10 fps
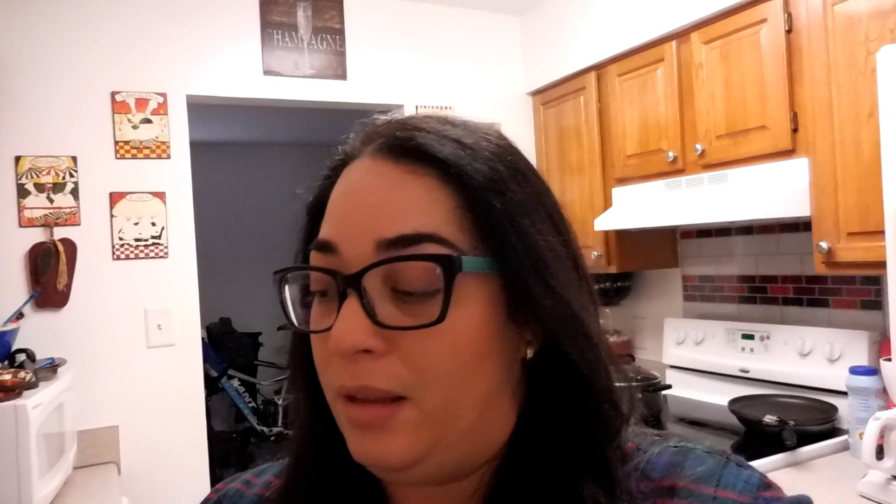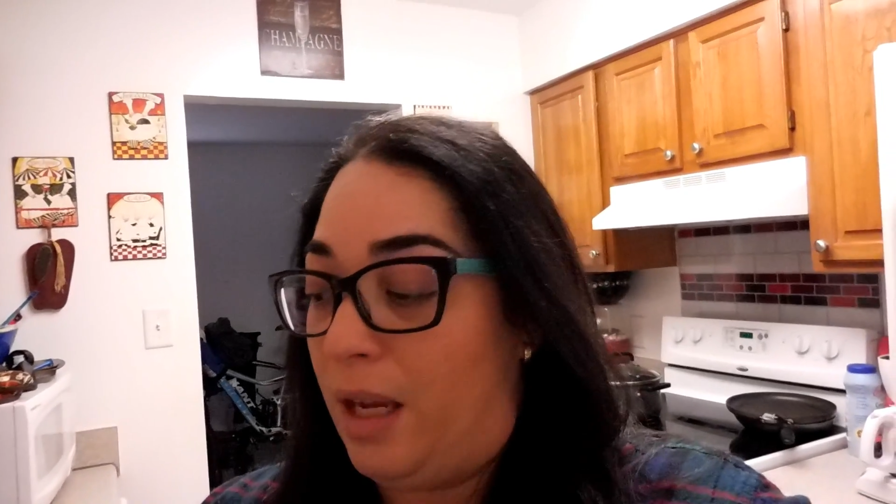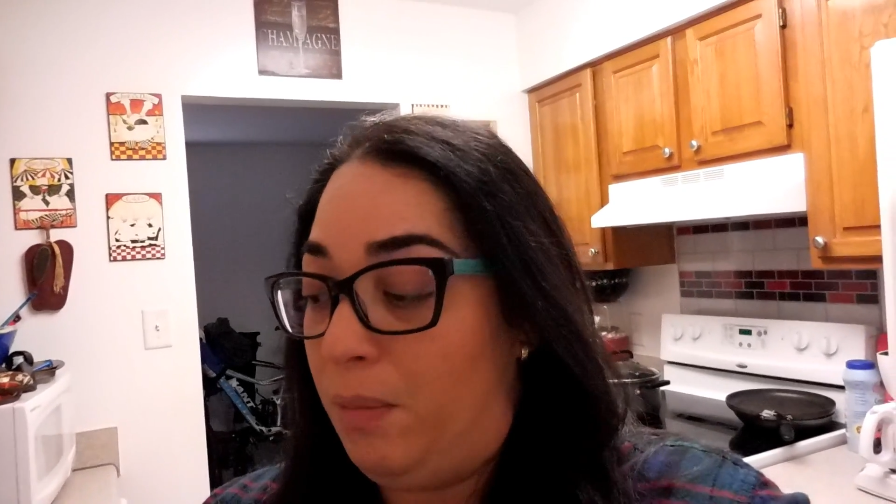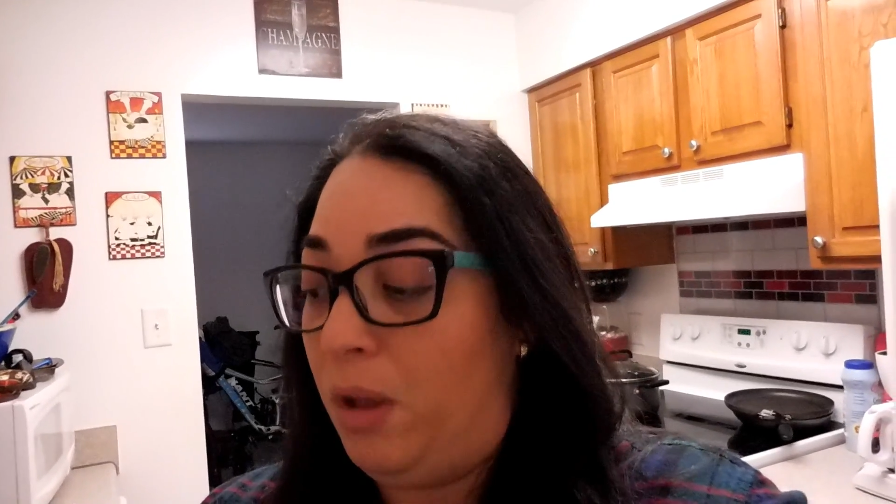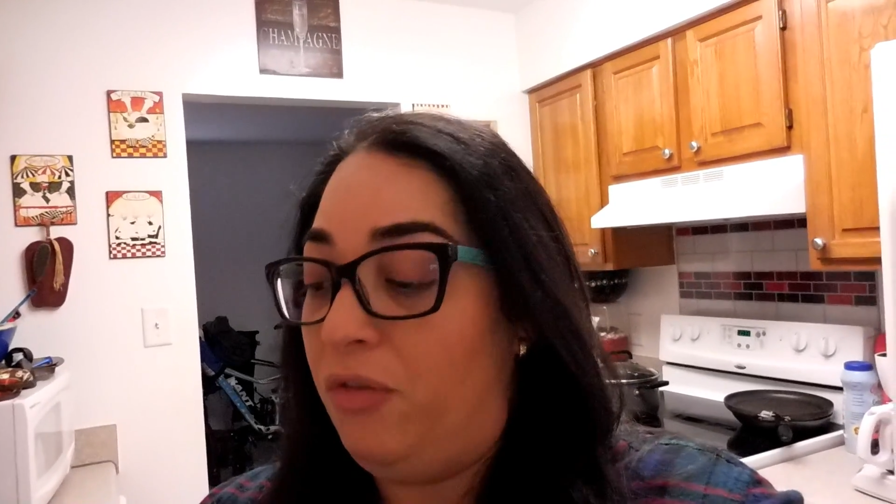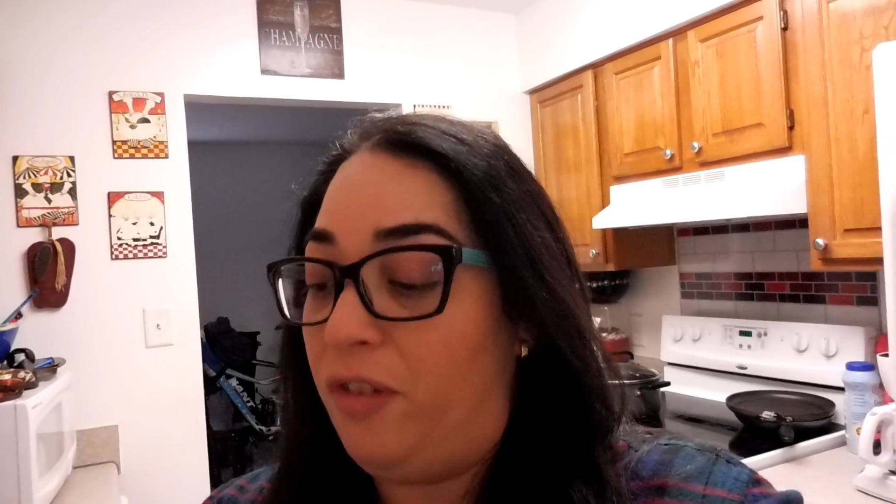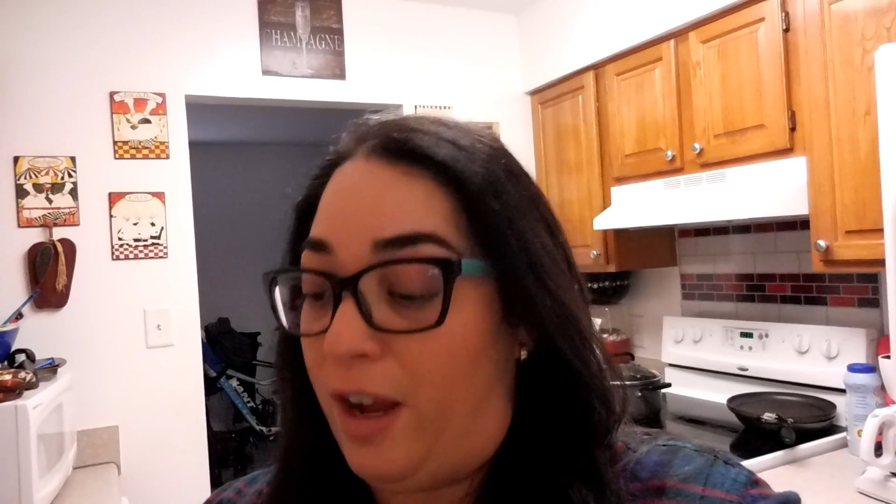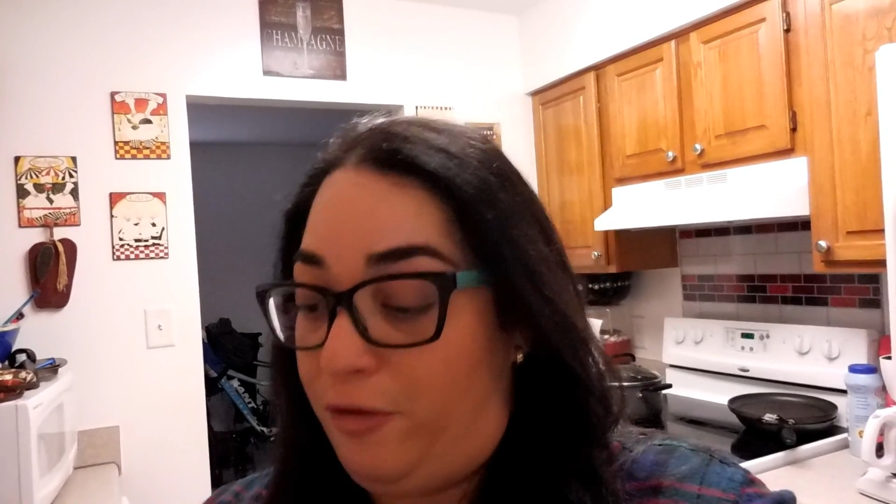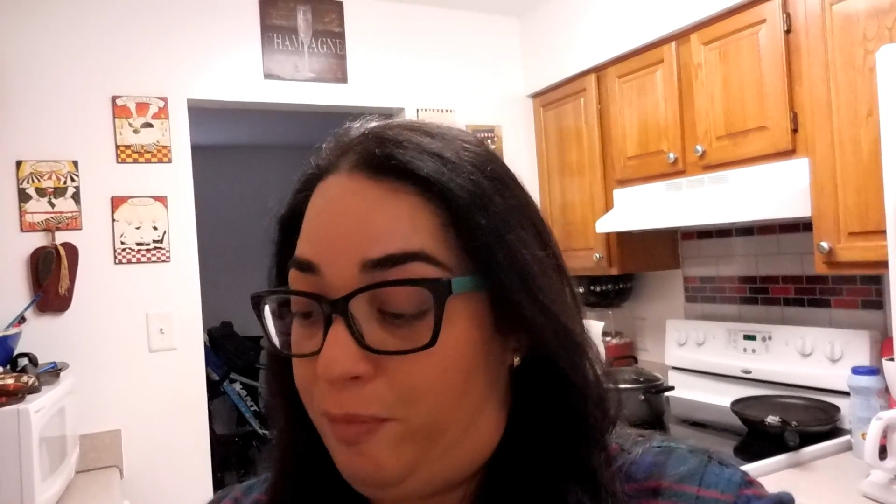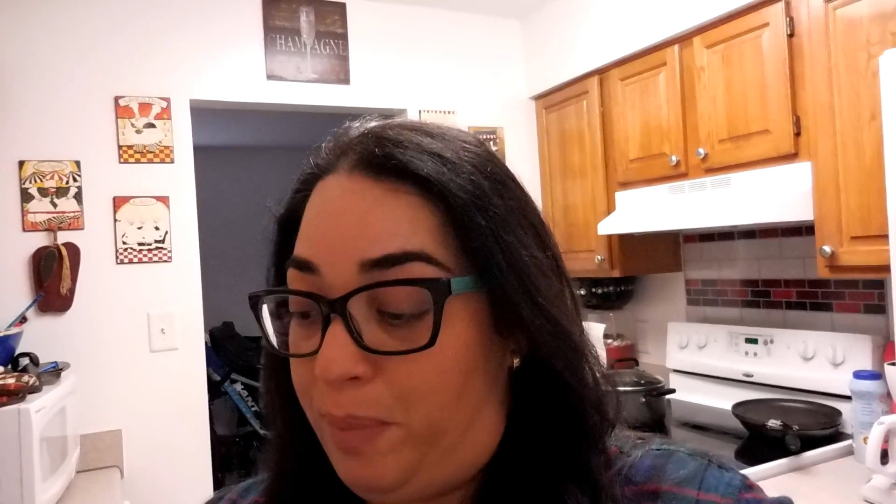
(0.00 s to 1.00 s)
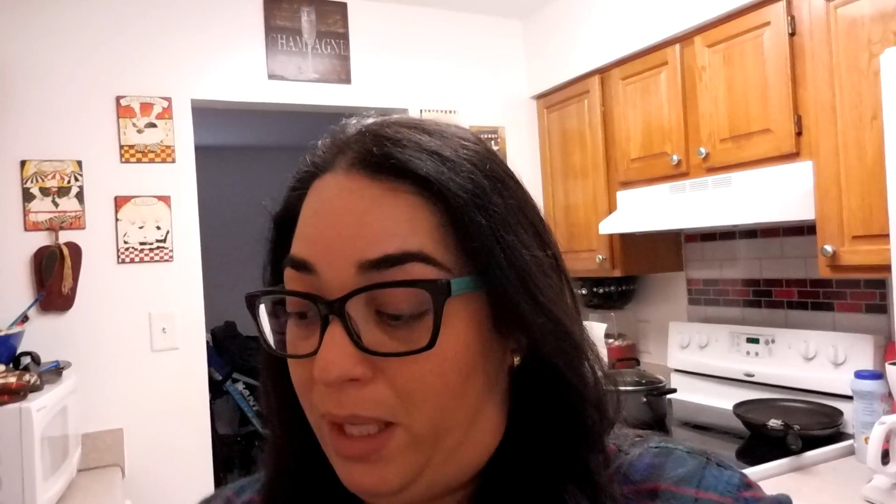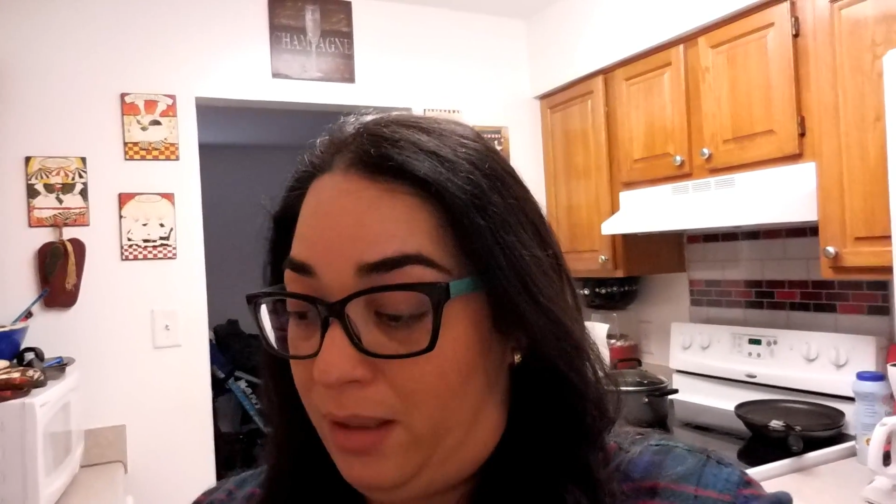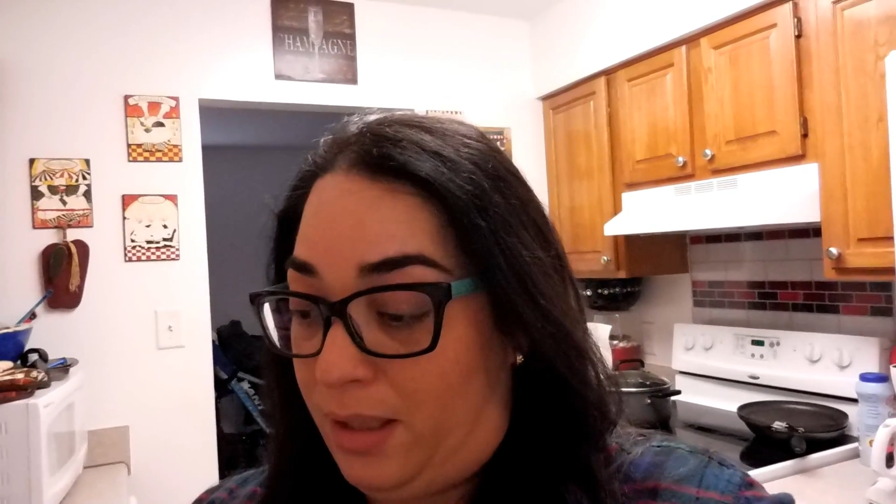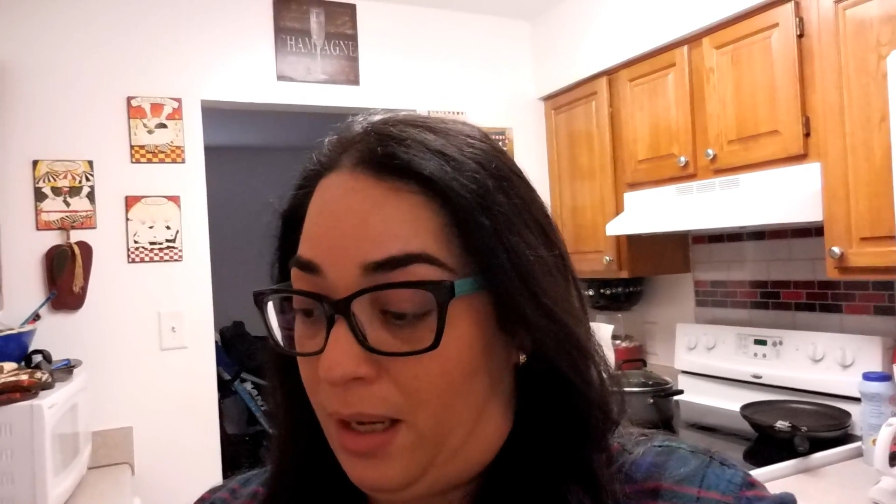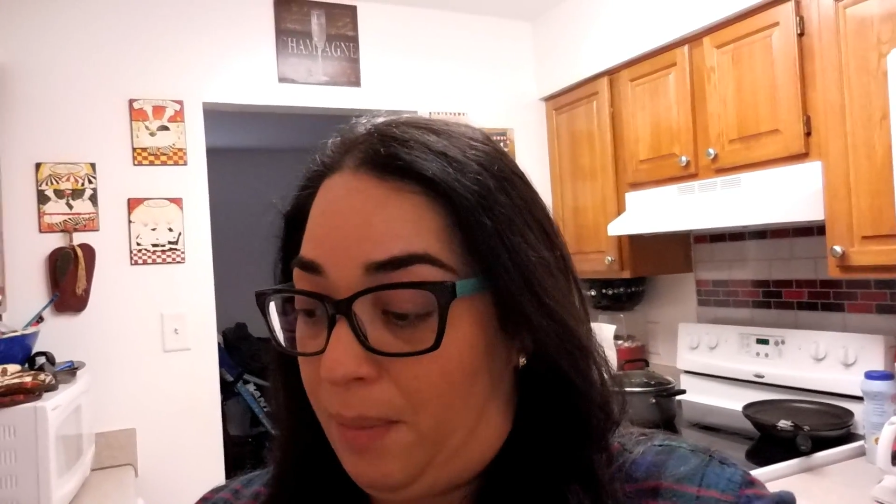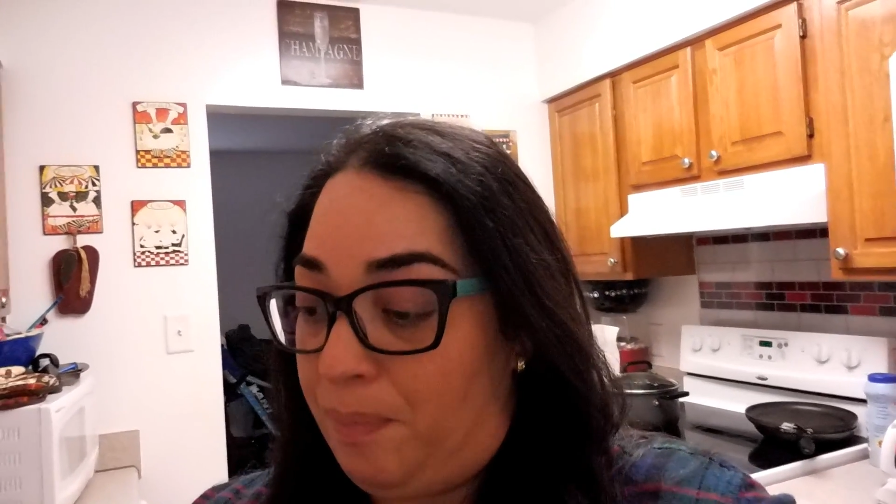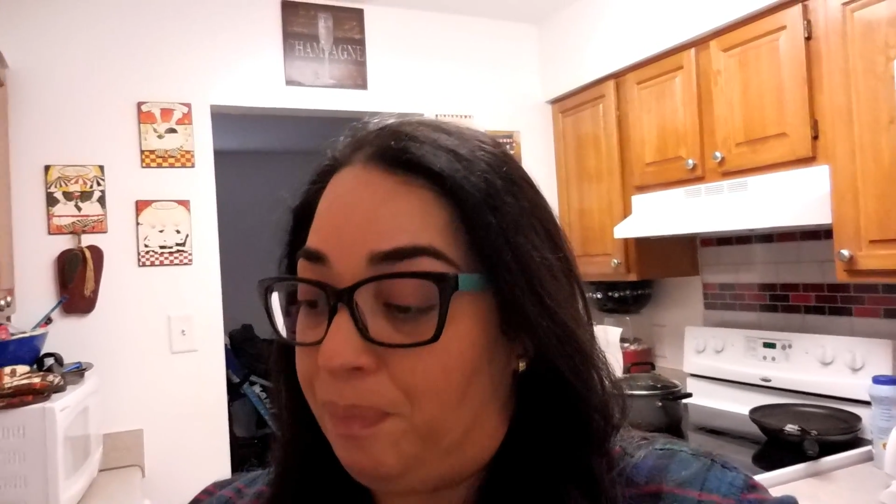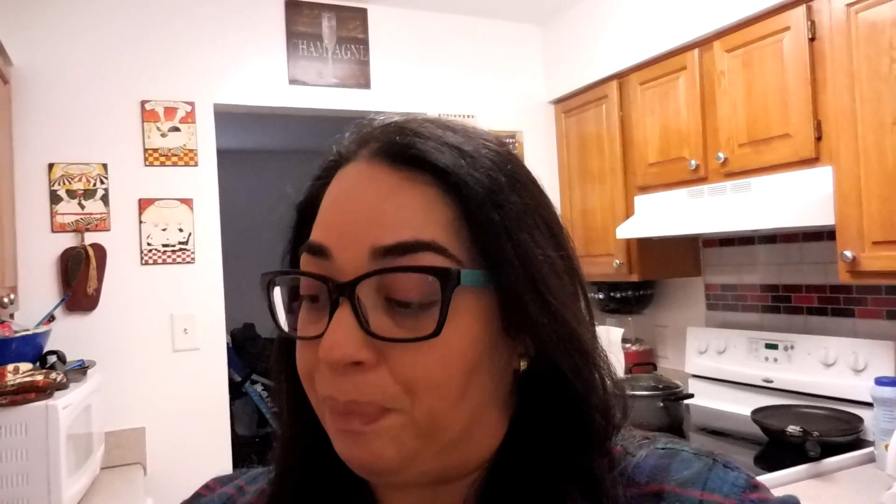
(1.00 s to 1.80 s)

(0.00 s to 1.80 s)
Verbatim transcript: table 5 pizza